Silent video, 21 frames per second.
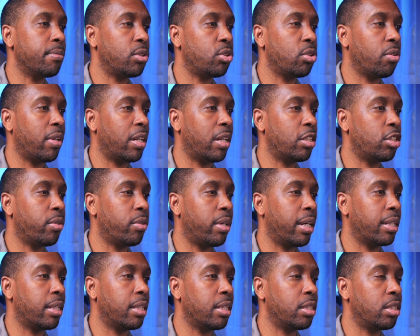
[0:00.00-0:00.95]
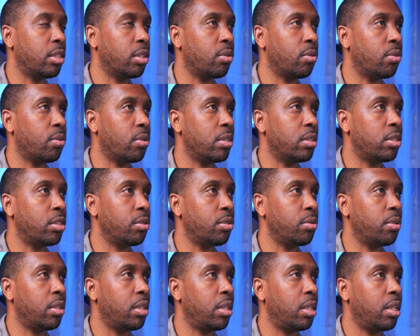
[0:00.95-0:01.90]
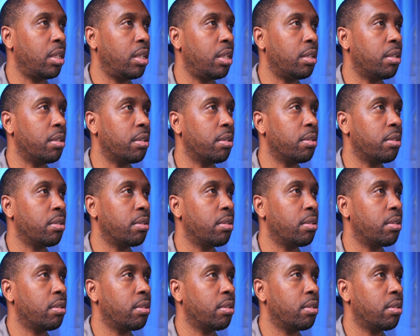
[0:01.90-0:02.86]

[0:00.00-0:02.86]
So if I drag this onto here,